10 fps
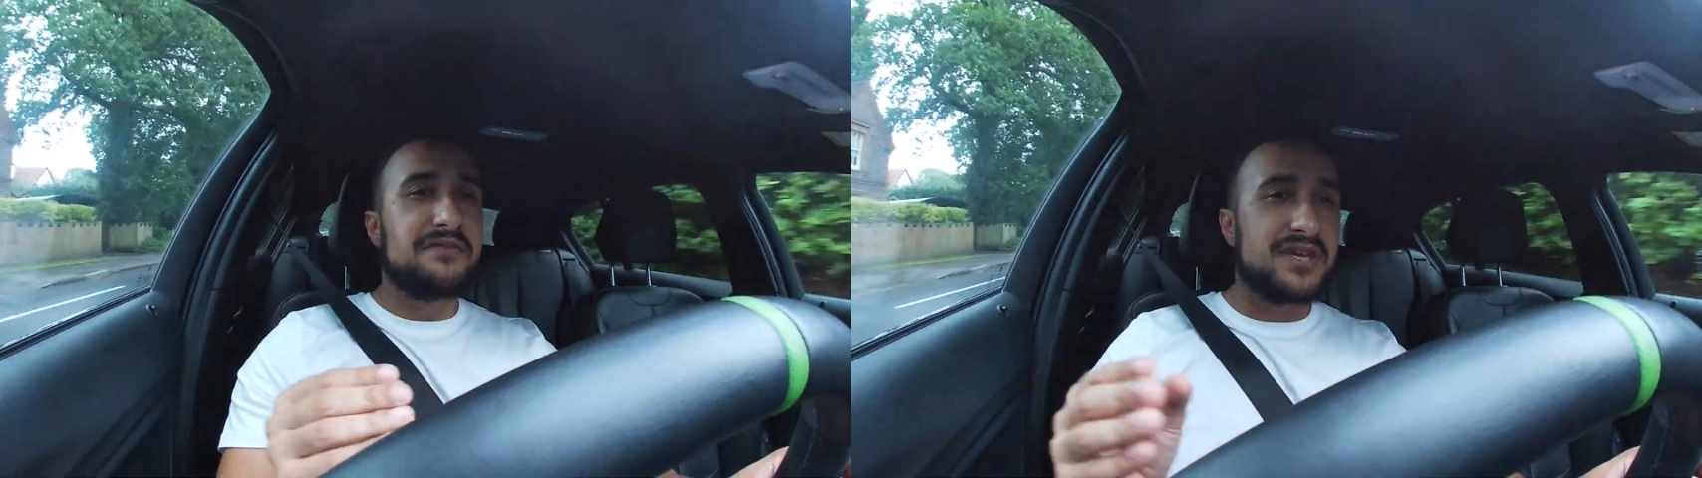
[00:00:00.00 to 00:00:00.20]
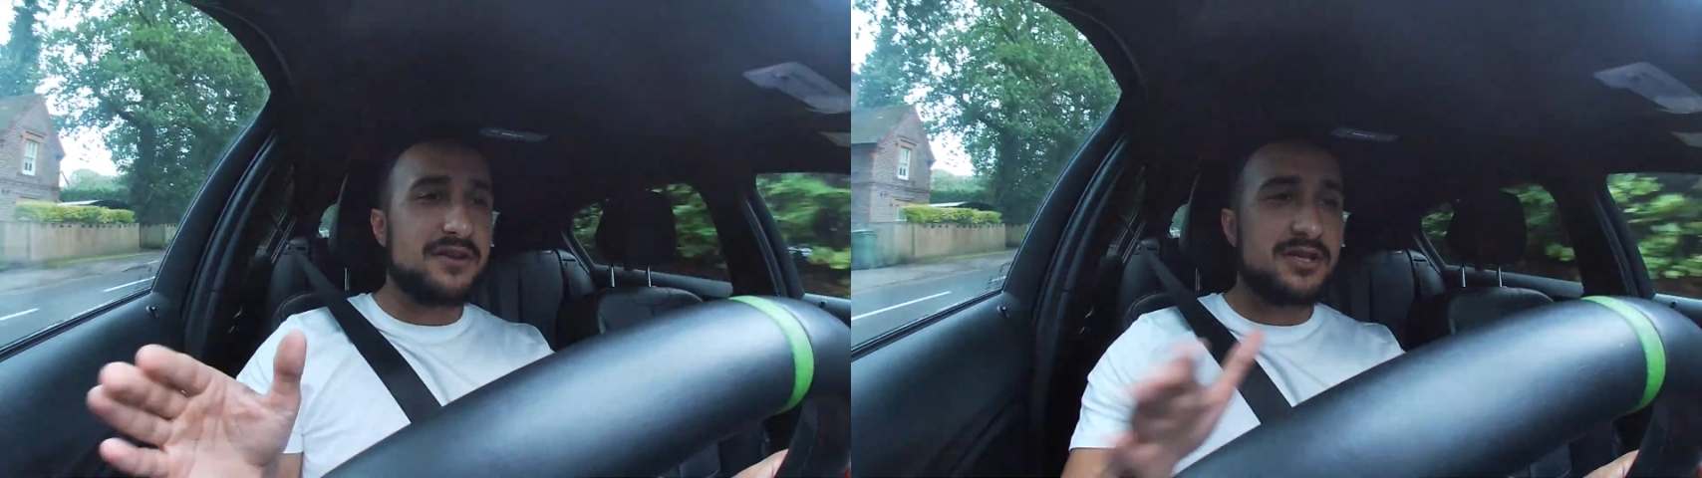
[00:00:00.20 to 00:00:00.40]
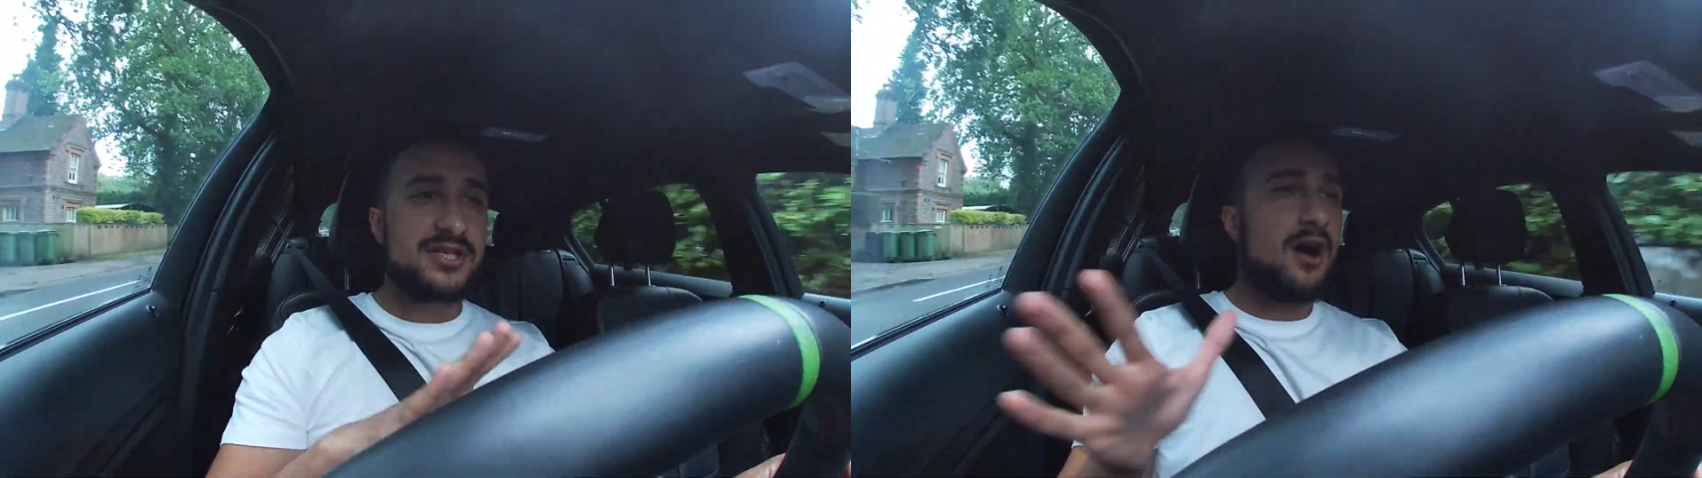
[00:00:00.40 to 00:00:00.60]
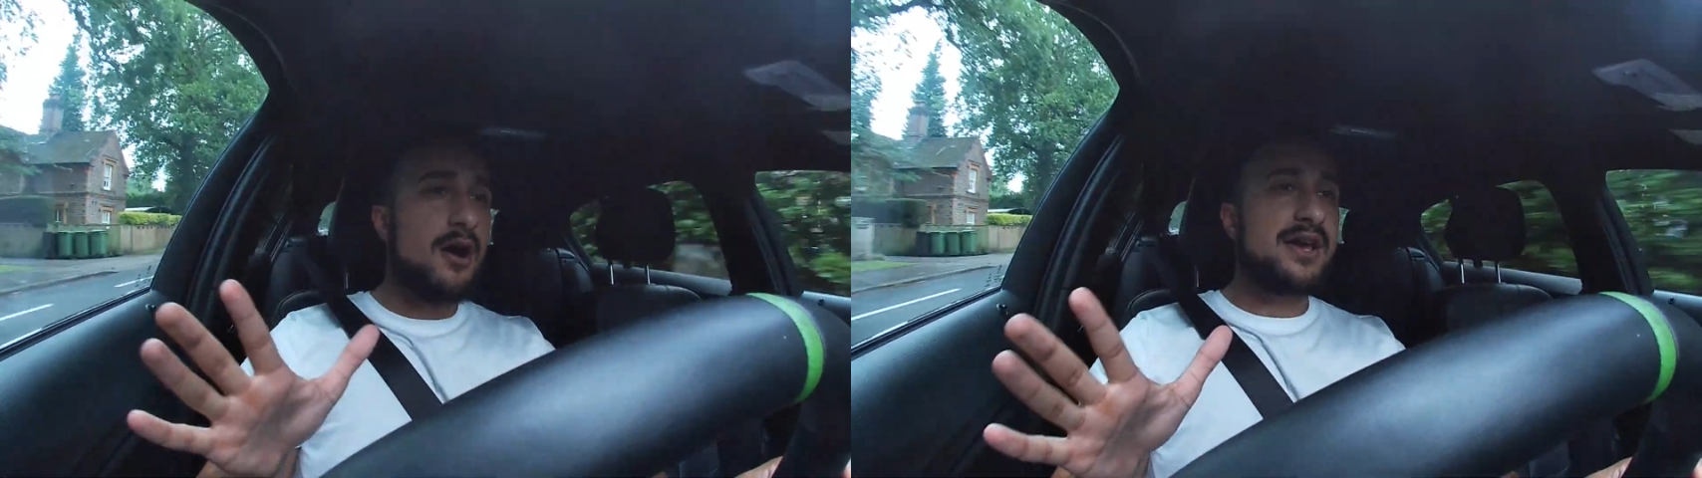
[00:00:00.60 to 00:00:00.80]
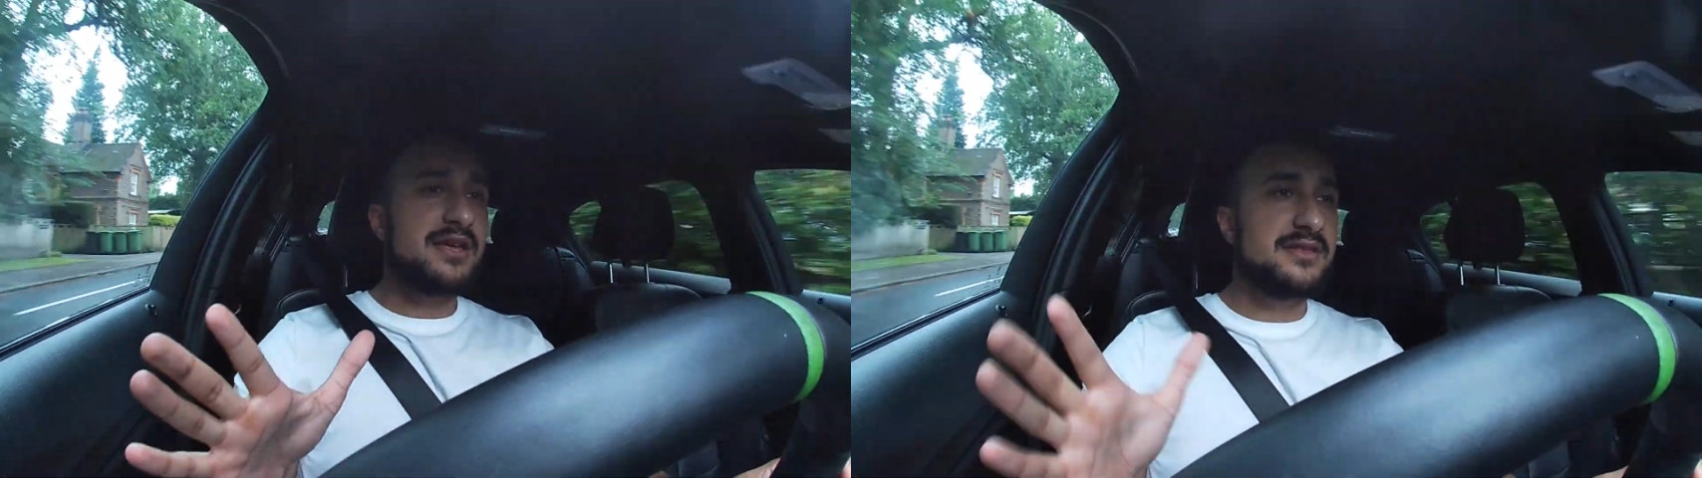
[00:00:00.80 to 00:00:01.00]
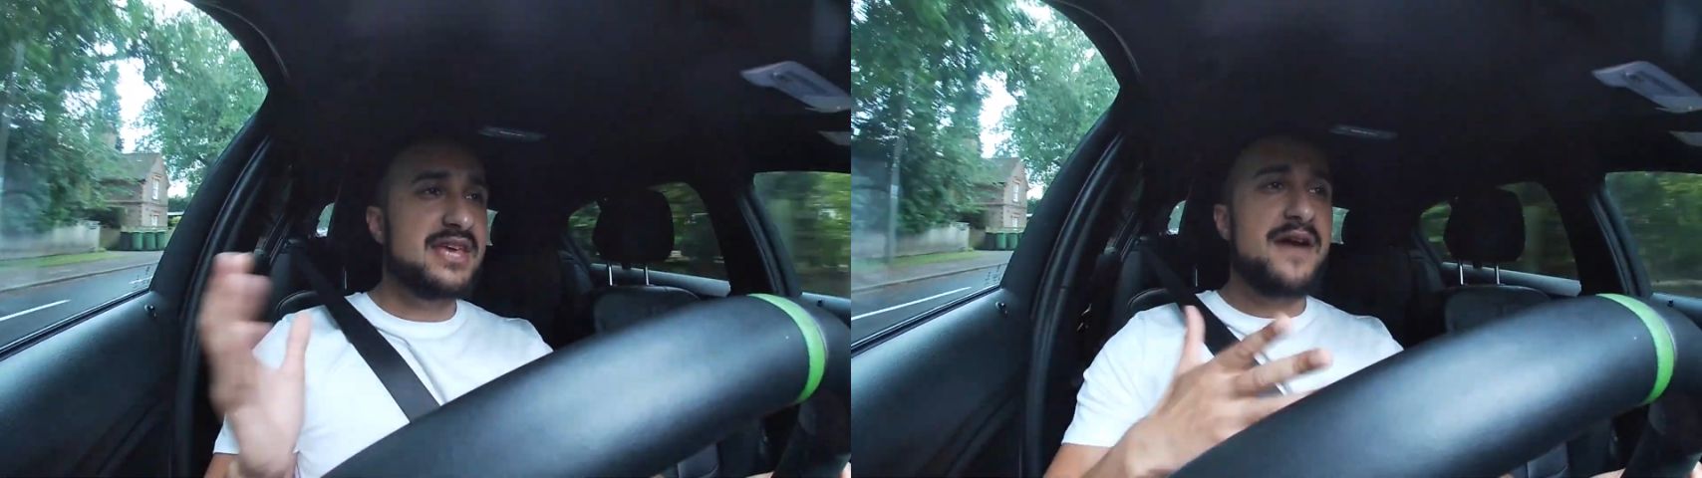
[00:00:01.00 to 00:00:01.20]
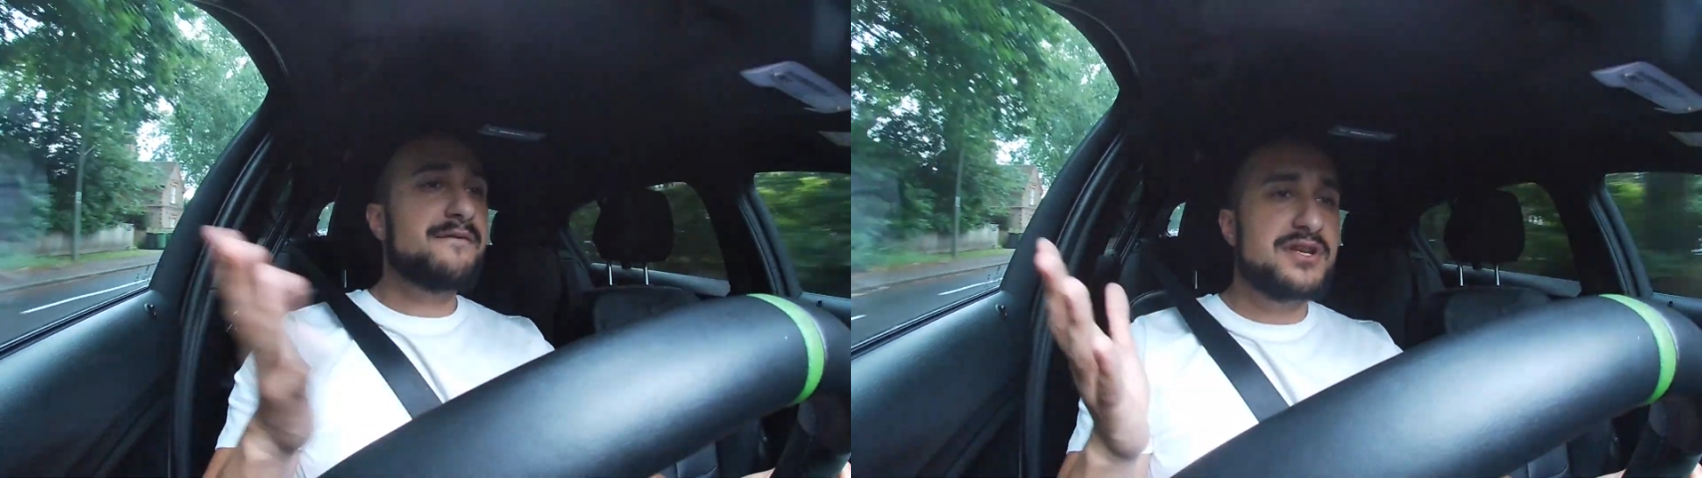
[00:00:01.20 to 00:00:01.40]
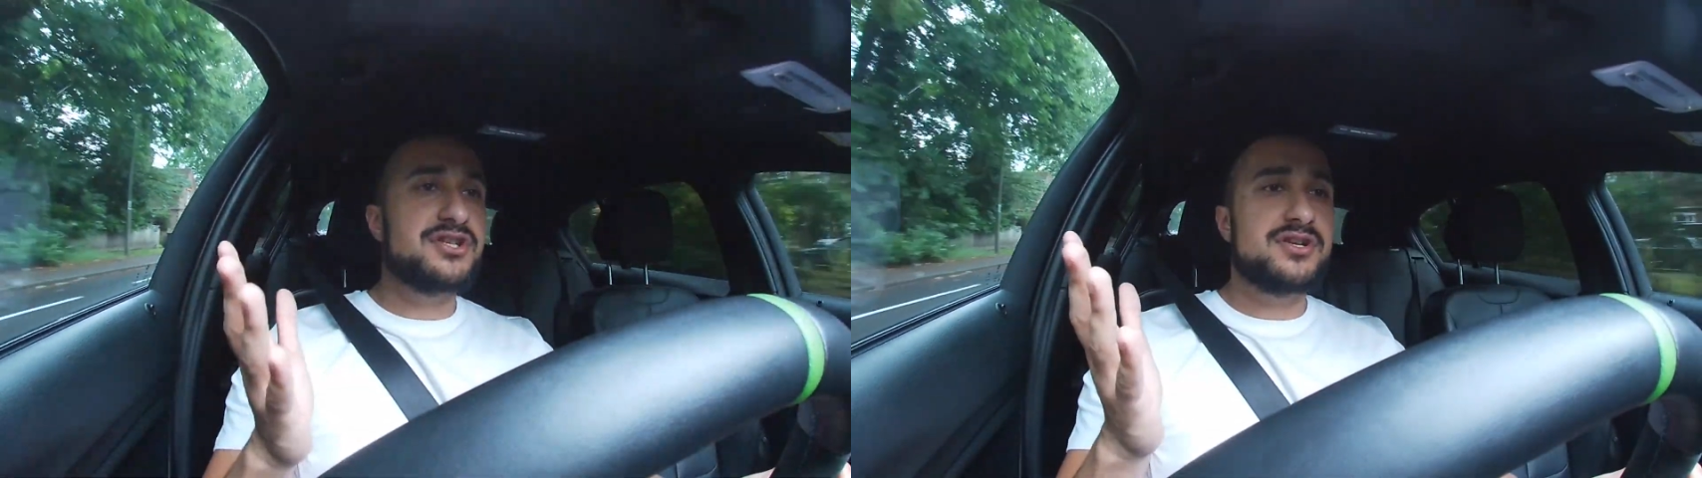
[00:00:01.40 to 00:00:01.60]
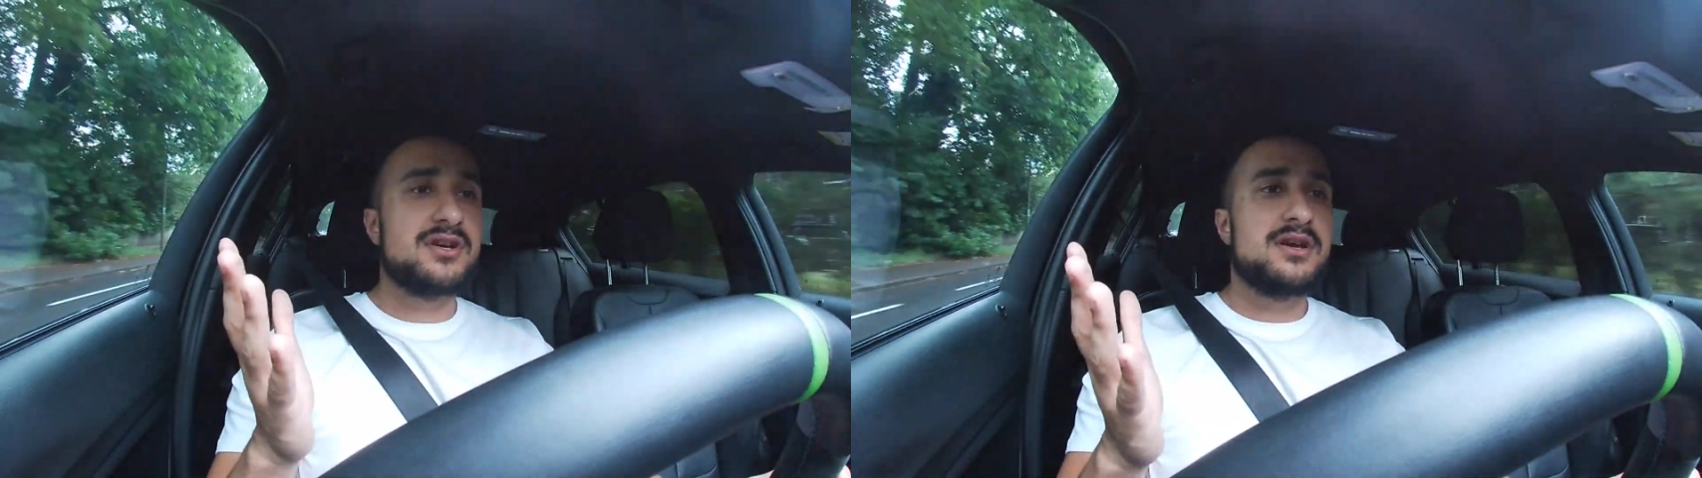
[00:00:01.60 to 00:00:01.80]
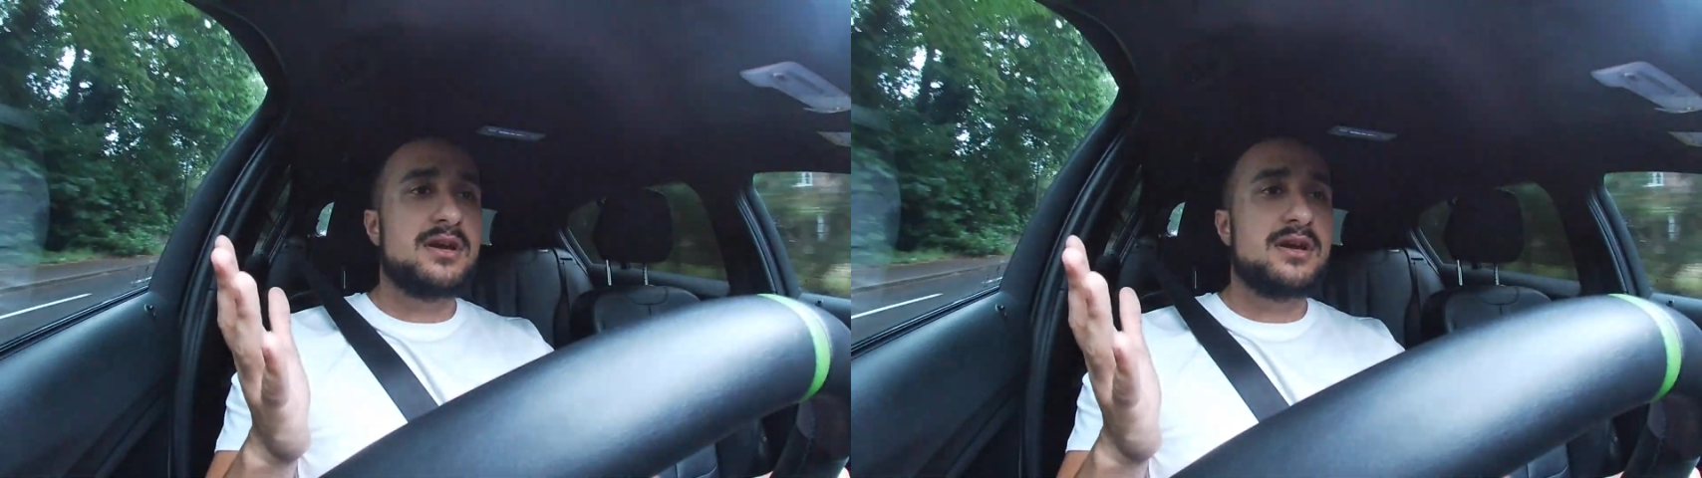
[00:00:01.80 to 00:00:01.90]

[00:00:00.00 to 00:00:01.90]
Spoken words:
they don't target the average